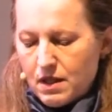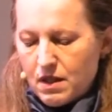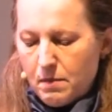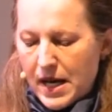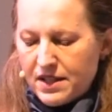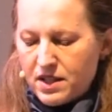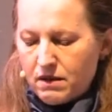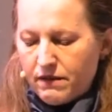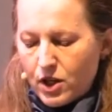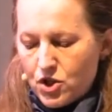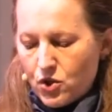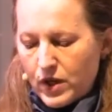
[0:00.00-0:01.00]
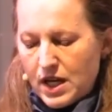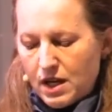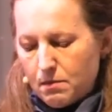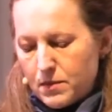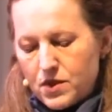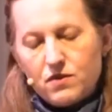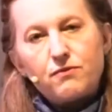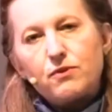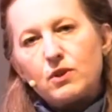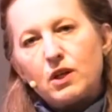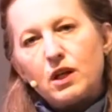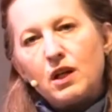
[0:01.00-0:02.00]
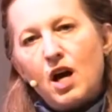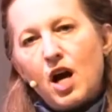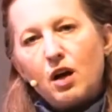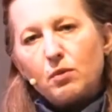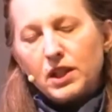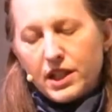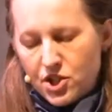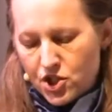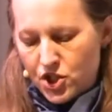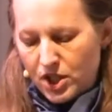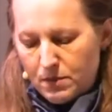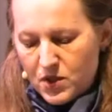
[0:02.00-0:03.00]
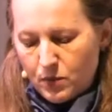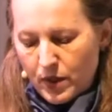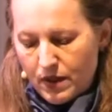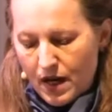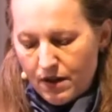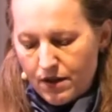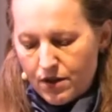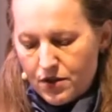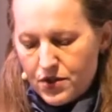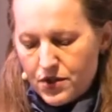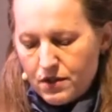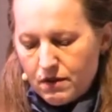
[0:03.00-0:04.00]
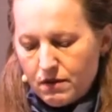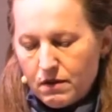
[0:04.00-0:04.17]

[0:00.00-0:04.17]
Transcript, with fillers: the best of our dreams for our relationships with others.